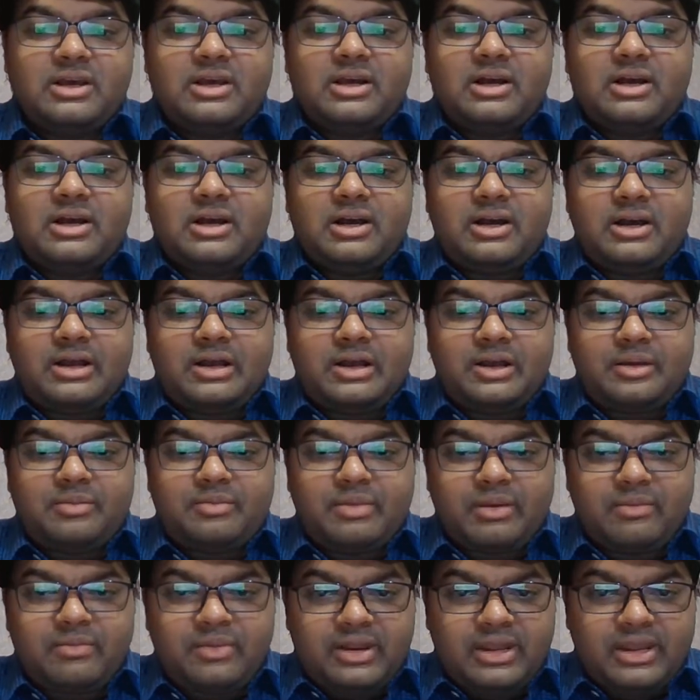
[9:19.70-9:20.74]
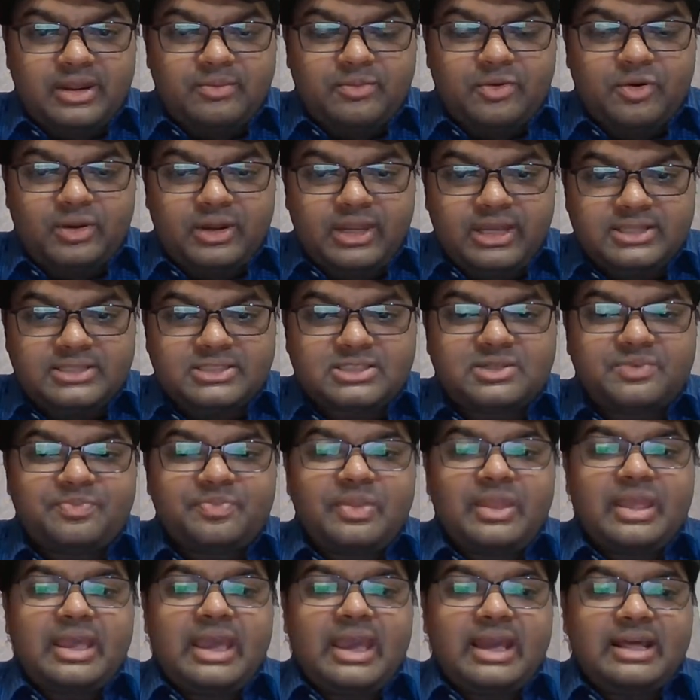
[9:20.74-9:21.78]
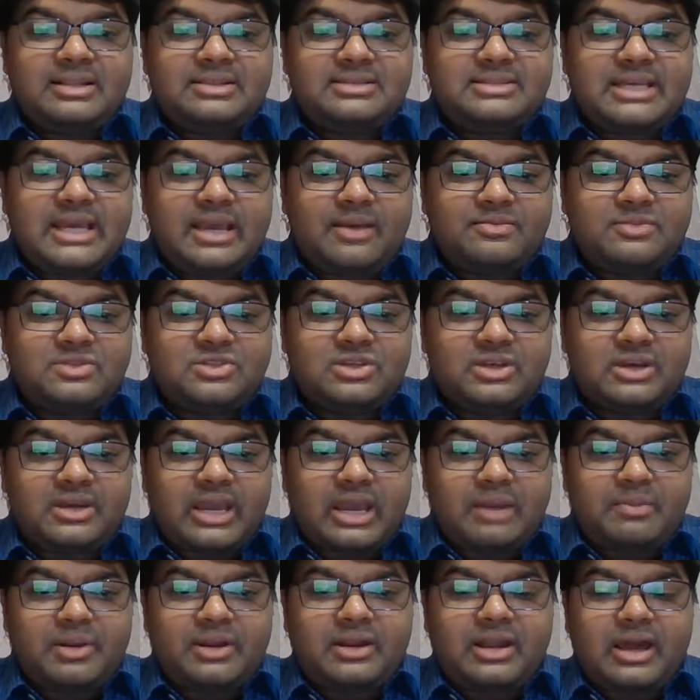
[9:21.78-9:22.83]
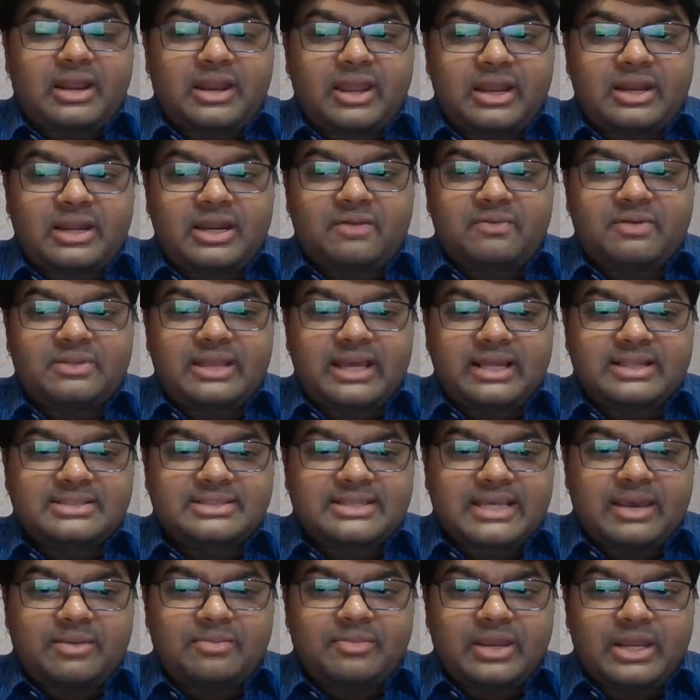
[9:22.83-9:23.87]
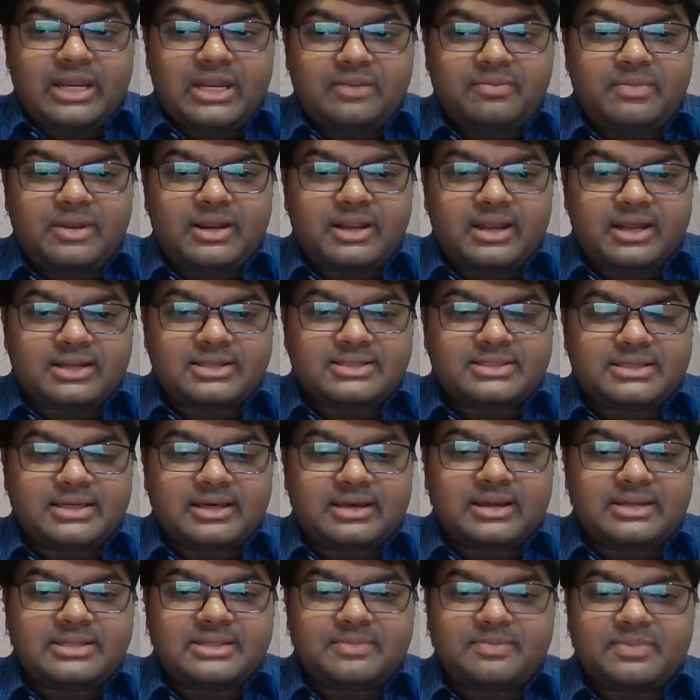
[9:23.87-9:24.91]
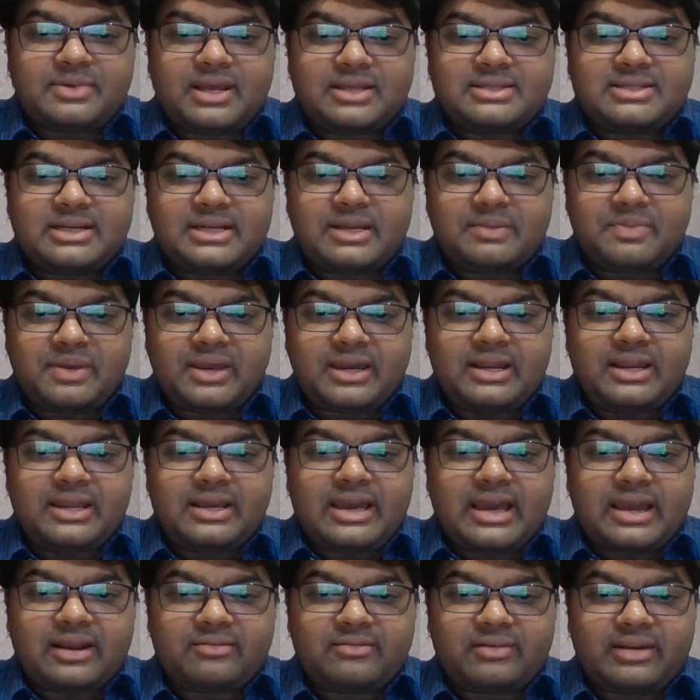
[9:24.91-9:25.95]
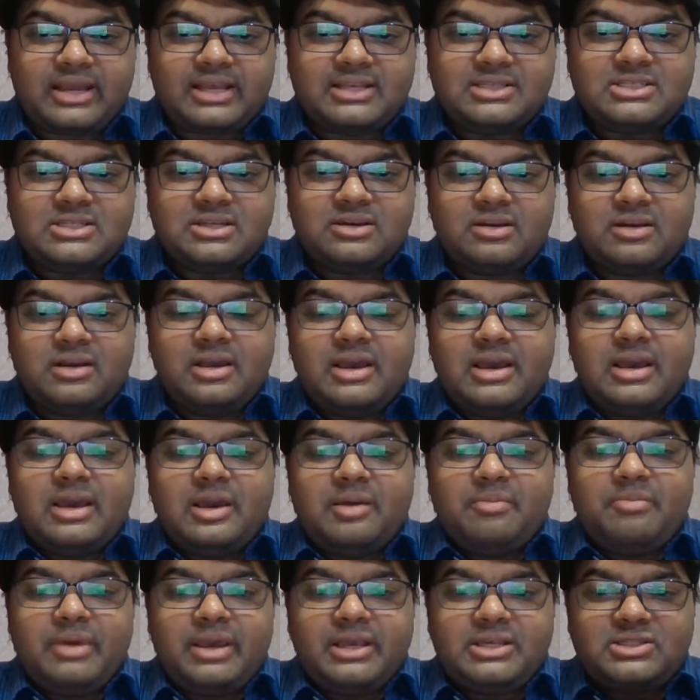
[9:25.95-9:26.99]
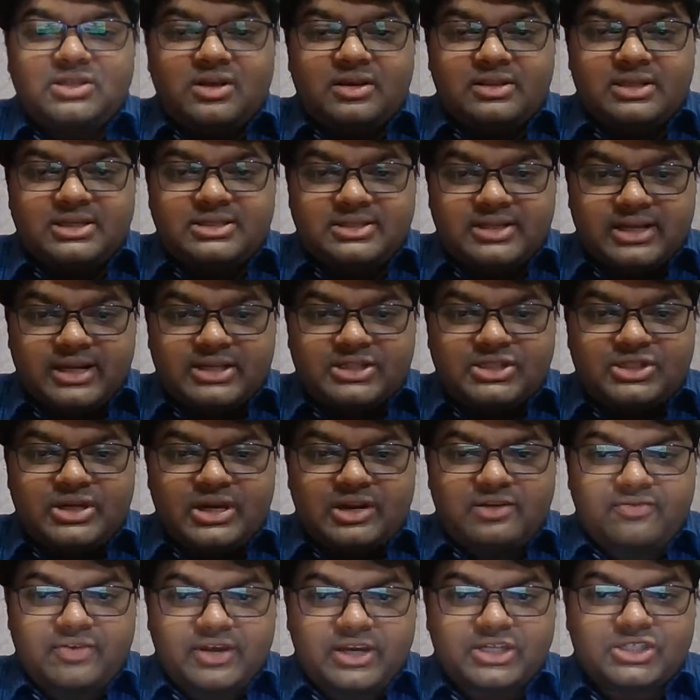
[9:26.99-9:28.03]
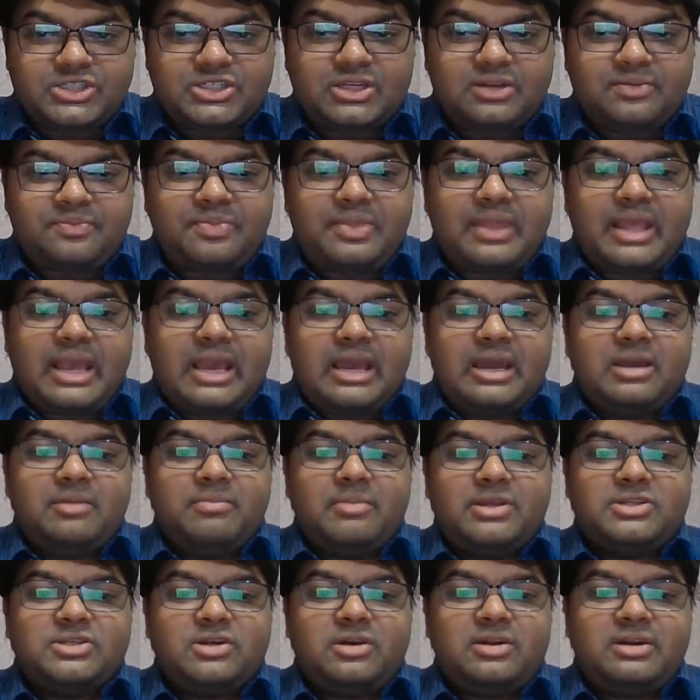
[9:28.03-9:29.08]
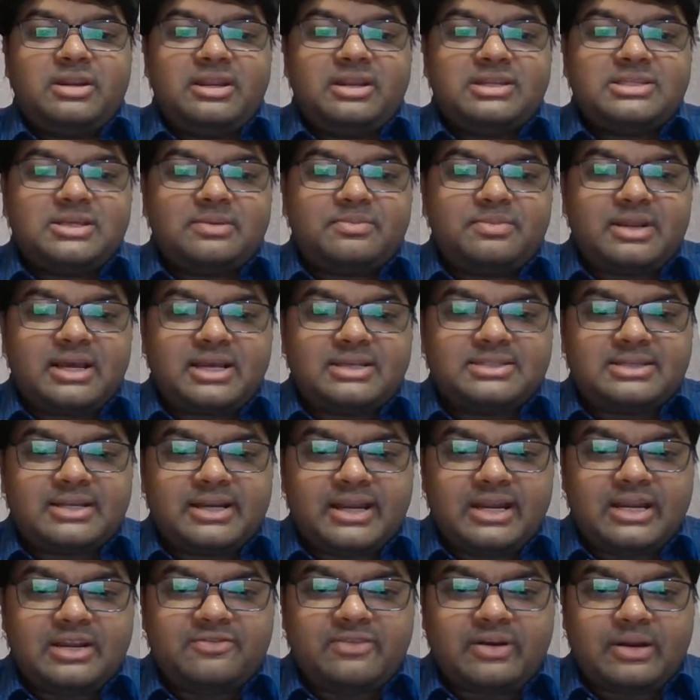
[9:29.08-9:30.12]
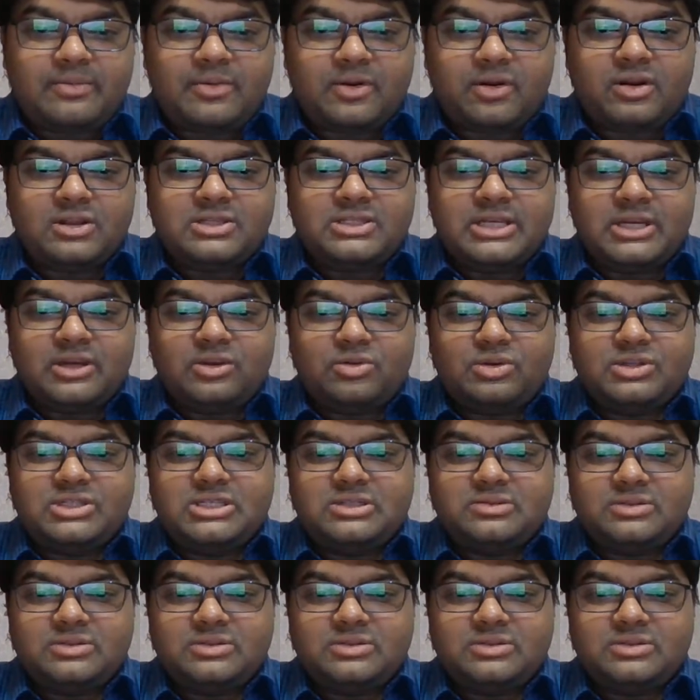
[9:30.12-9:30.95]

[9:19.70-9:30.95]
membrane proteins. Enzymes can be targeted with enzyme inhibitors. Receptors are typically characterized based on the structure and function. And majority receptors studied in pharmacology include